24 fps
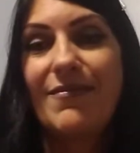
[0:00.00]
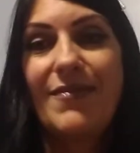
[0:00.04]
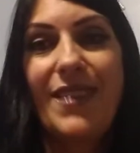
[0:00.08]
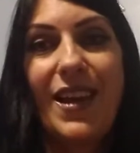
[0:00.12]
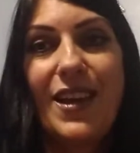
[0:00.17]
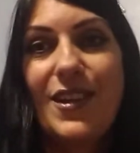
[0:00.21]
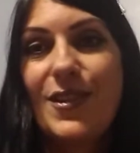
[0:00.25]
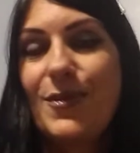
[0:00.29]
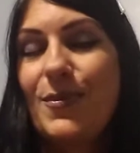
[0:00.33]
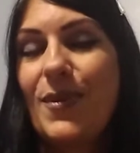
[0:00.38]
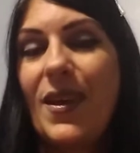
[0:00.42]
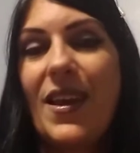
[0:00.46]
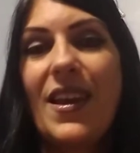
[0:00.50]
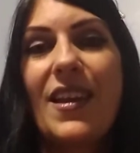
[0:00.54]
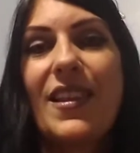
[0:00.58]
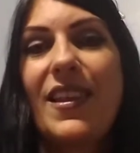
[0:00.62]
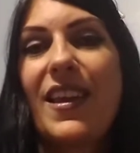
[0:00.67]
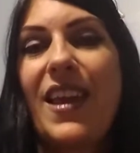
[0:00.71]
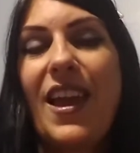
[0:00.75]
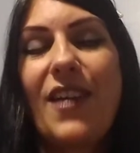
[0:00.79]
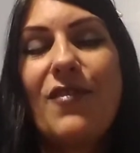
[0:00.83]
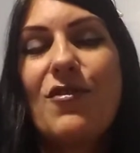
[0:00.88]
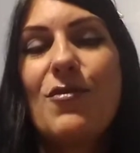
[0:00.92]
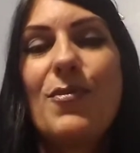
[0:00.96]
husband,
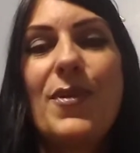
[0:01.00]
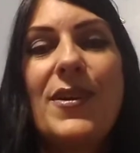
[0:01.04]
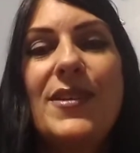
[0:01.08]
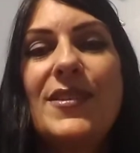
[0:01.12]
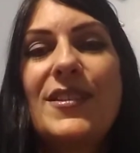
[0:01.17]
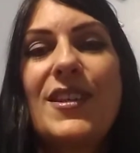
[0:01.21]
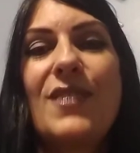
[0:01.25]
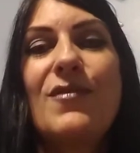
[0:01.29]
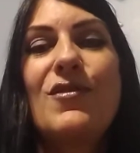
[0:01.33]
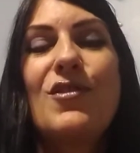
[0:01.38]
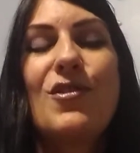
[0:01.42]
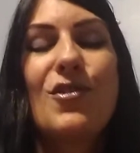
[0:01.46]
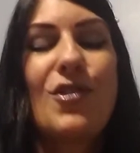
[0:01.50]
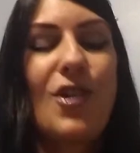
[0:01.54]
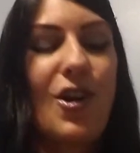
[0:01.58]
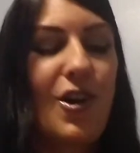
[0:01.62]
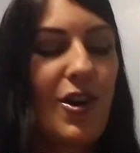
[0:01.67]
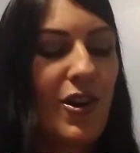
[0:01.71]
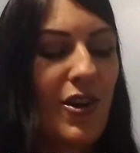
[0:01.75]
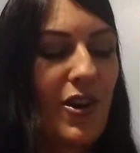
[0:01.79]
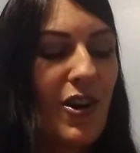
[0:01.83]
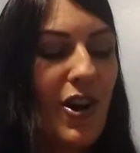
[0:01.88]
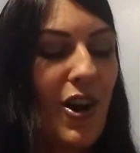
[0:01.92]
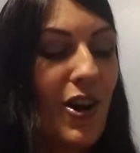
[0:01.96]
like everybody's giving
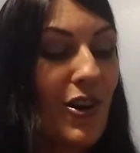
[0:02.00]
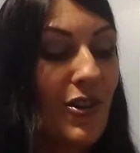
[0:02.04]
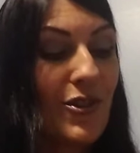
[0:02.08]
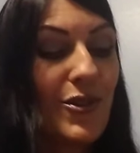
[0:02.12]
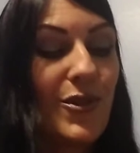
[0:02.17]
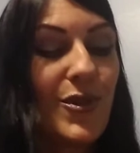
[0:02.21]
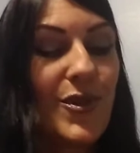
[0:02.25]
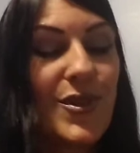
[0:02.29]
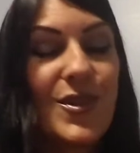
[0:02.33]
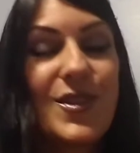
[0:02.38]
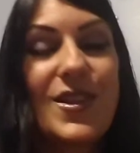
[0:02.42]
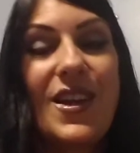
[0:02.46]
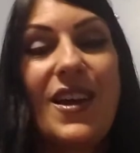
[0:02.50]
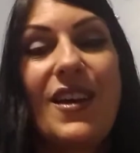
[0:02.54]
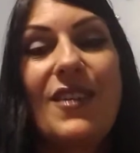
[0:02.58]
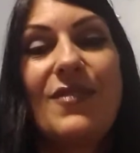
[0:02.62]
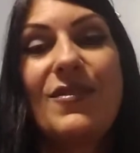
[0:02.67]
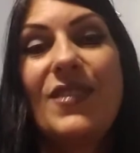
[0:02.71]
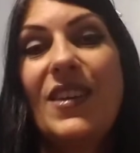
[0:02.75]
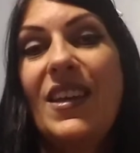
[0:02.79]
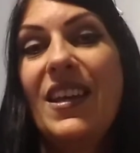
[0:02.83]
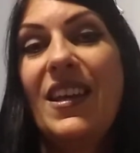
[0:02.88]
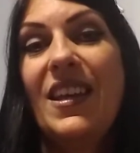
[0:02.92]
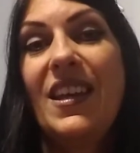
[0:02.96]
her cardinal stuff,
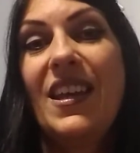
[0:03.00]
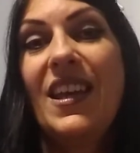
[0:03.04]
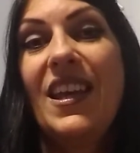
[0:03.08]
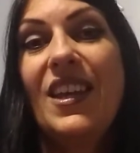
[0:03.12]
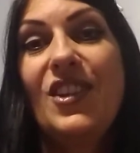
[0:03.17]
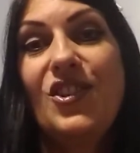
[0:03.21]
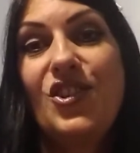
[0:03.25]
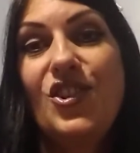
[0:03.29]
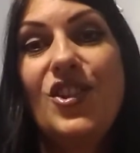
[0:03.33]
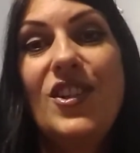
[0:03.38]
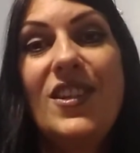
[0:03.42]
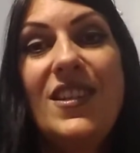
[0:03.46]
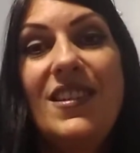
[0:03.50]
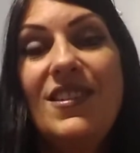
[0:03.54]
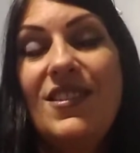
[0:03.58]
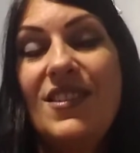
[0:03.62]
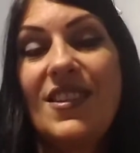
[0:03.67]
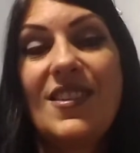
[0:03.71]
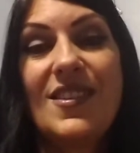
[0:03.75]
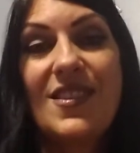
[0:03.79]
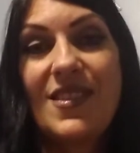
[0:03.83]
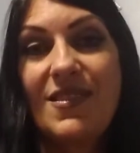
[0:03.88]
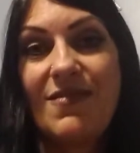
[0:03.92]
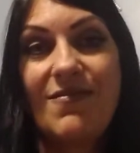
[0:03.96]
and she
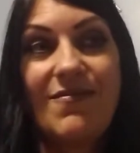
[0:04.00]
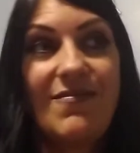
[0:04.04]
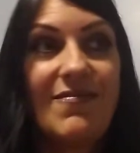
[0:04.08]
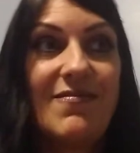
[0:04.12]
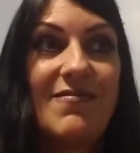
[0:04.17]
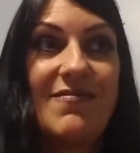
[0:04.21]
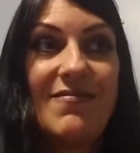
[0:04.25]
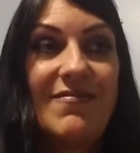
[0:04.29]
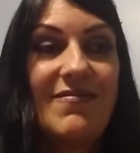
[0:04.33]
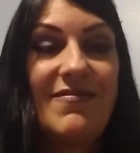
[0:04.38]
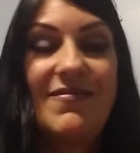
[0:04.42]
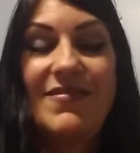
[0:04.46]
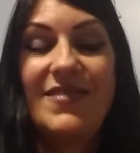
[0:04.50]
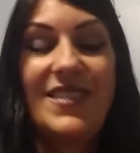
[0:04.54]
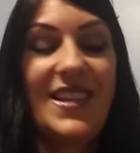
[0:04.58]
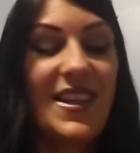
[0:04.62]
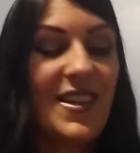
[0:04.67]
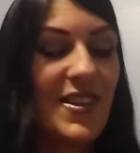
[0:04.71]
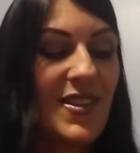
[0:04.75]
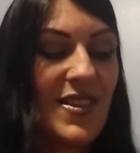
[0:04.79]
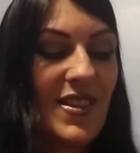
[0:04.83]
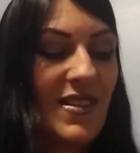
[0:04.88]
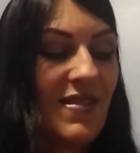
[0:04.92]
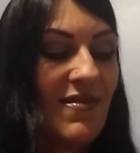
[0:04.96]
just
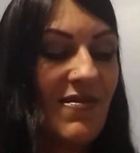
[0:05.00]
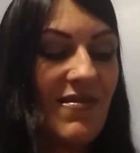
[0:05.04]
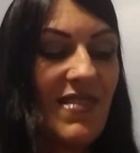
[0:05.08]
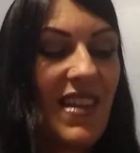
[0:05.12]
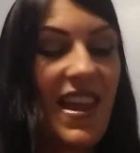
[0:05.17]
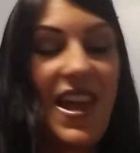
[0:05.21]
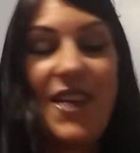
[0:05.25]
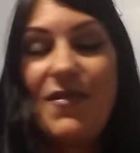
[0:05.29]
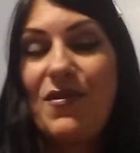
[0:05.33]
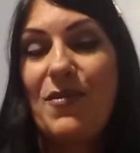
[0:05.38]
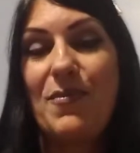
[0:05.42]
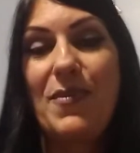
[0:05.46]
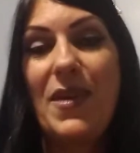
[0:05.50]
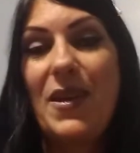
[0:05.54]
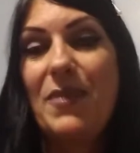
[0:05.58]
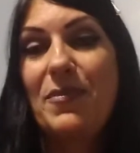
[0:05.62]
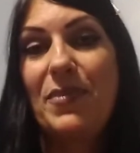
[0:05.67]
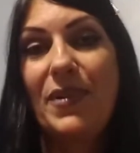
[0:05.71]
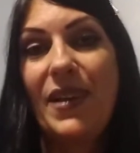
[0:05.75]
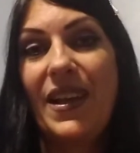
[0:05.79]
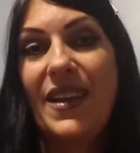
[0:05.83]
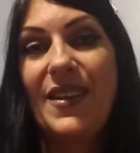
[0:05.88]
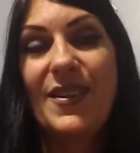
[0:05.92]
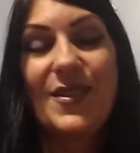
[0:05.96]
doesn't have a big
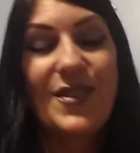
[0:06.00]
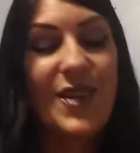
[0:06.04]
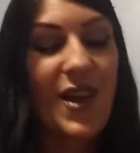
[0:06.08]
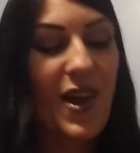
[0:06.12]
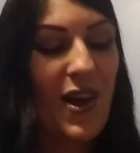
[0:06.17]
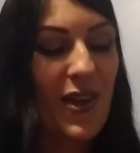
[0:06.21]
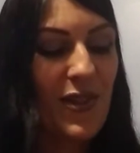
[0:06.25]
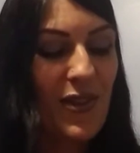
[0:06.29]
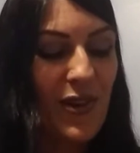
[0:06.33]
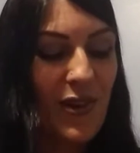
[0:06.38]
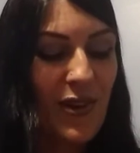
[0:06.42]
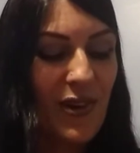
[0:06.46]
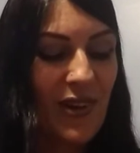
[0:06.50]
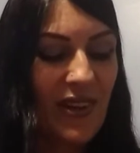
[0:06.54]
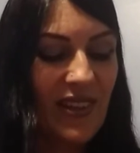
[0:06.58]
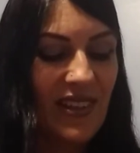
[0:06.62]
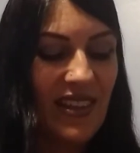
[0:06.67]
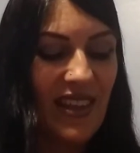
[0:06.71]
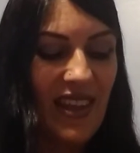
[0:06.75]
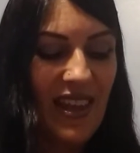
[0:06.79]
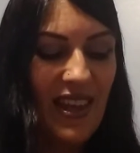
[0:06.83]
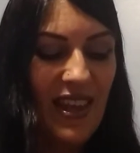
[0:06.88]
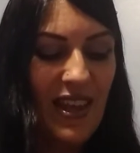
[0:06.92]
place either. And